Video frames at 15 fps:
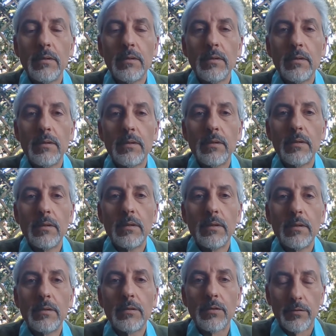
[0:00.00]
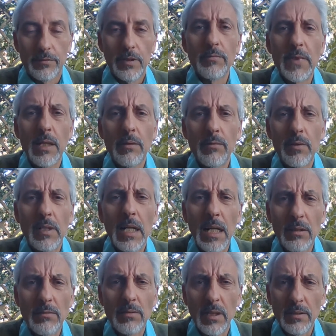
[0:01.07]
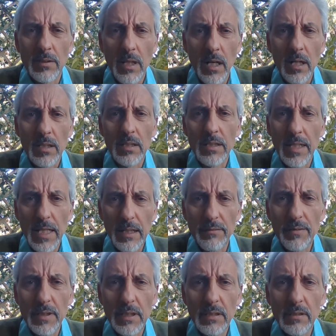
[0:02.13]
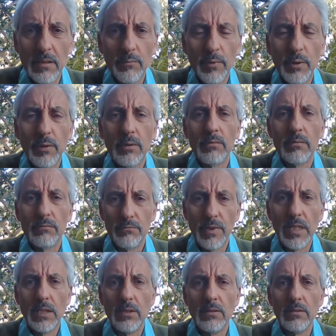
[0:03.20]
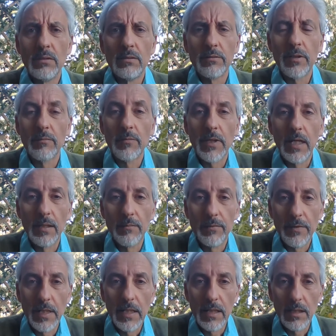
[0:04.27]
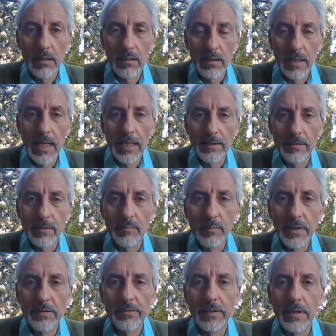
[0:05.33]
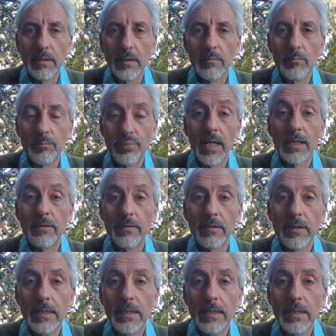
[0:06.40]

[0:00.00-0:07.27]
So sometimes the clouds are dark and heavy and we rain. Sometimes they're light and misty, bright.